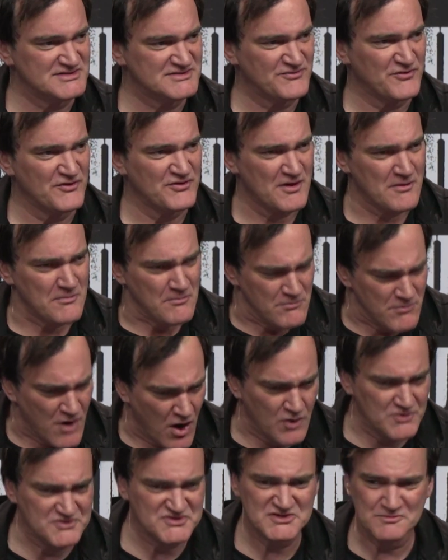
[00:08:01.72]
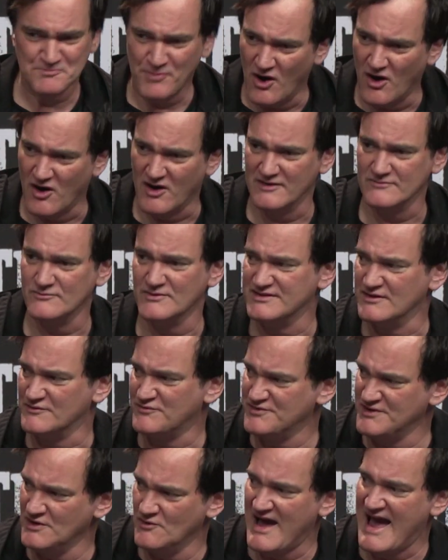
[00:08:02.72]
for the most part, with a
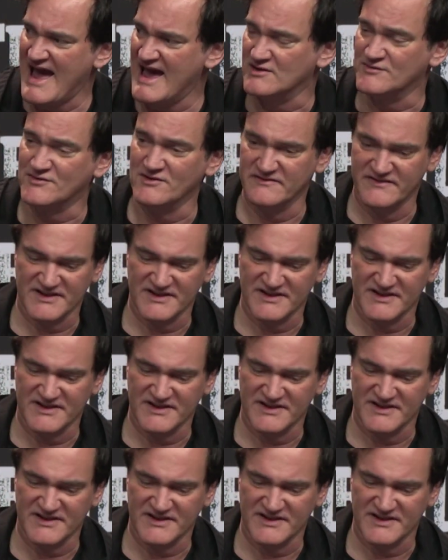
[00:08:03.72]
few handful